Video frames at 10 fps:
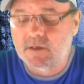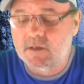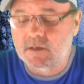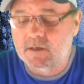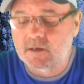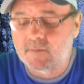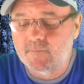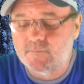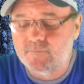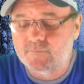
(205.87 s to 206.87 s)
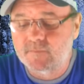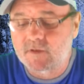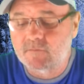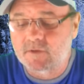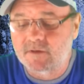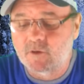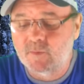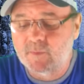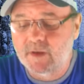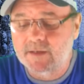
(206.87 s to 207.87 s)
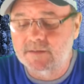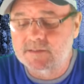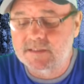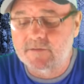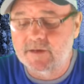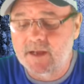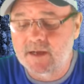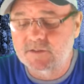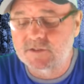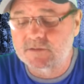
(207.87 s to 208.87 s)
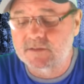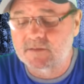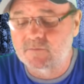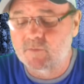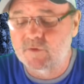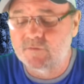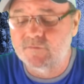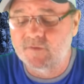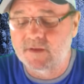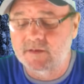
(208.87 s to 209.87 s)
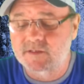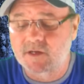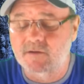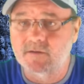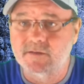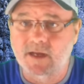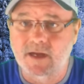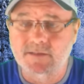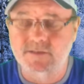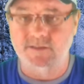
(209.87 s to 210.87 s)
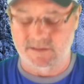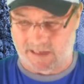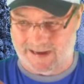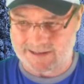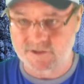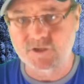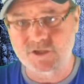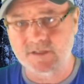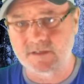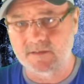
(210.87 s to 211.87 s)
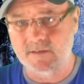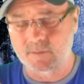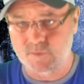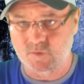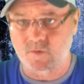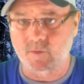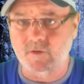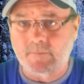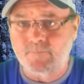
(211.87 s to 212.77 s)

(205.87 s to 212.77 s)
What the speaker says: we're going to open the packet and tear the notch, remove and discard the oxygen absorber.